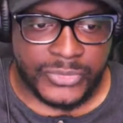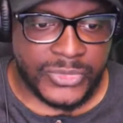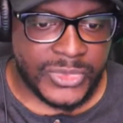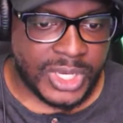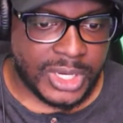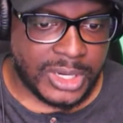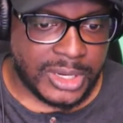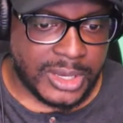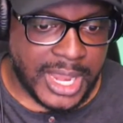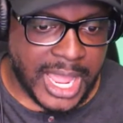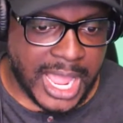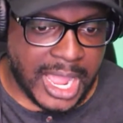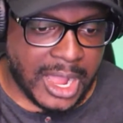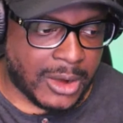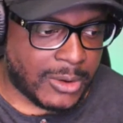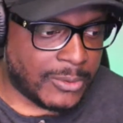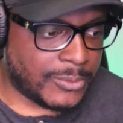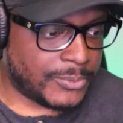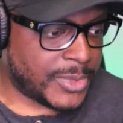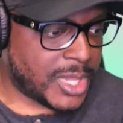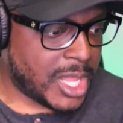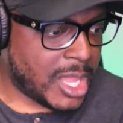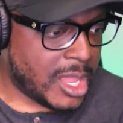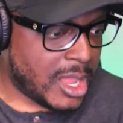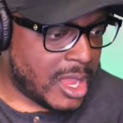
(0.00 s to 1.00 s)
Now,
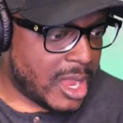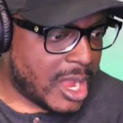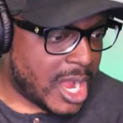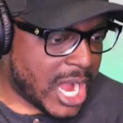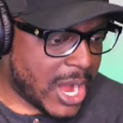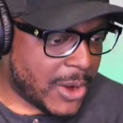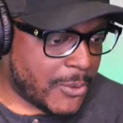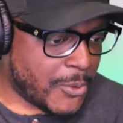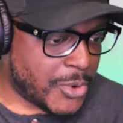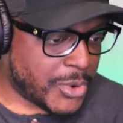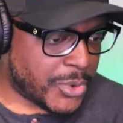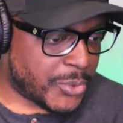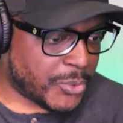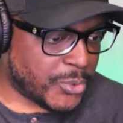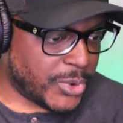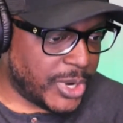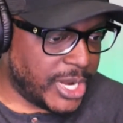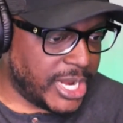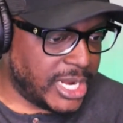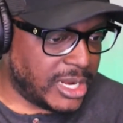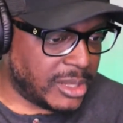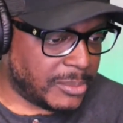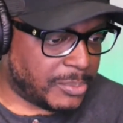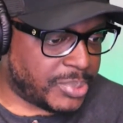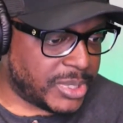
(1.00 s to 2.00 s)
I want to
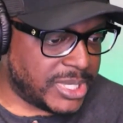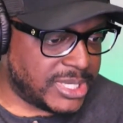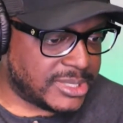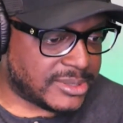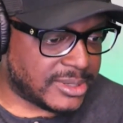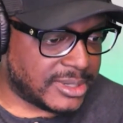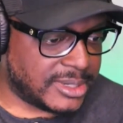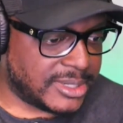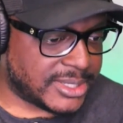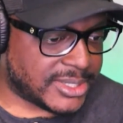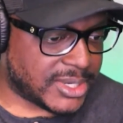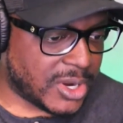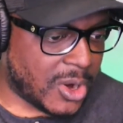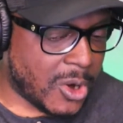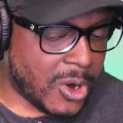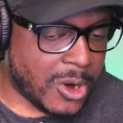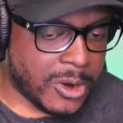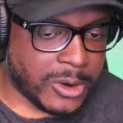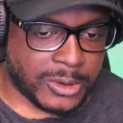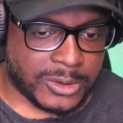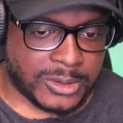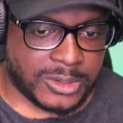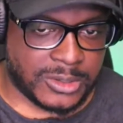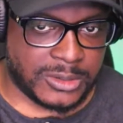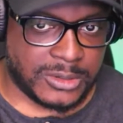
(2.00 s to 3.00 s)
read a piece of this
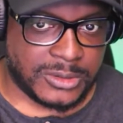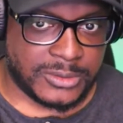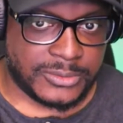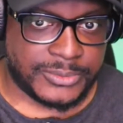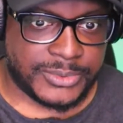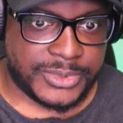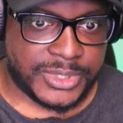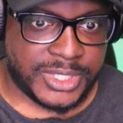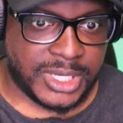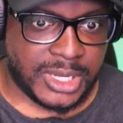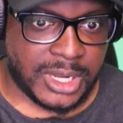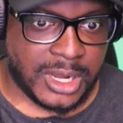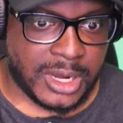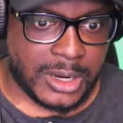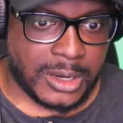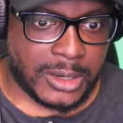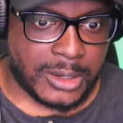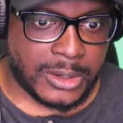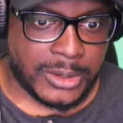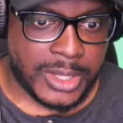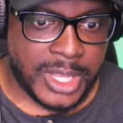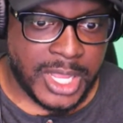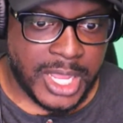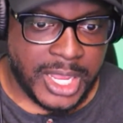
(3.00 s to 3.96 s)
article to y'all.